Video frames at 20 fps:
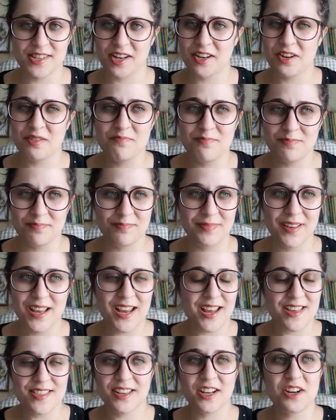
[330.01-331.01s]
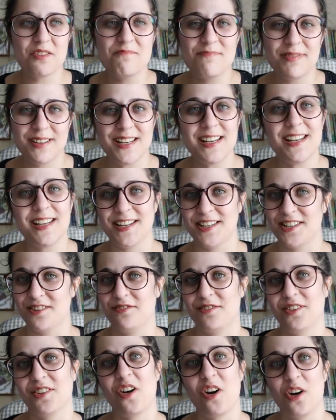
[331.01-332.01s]
They're completely
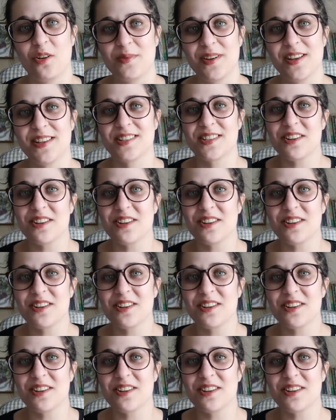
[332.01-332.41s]
different hobbies.